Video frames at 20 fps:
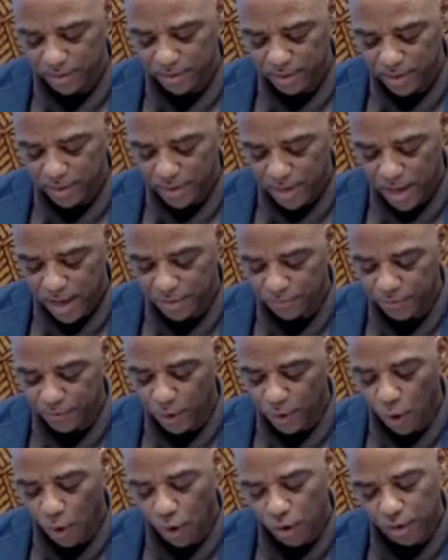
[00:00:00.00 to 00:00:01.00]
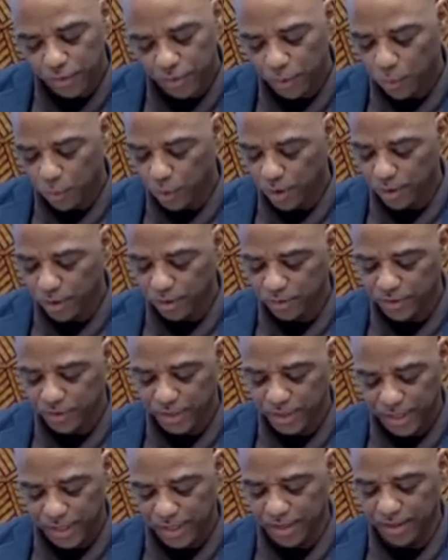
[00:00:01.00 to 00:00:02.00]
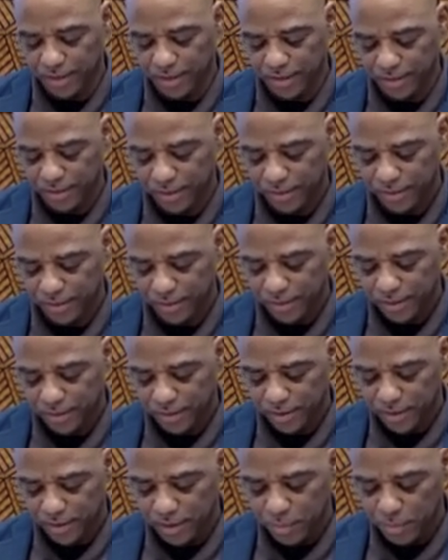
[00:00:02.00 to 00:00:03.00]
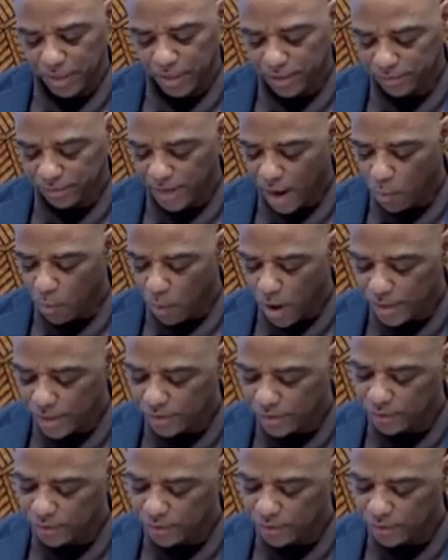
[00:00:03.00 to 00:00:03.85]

and for all the world to hear, because I want you to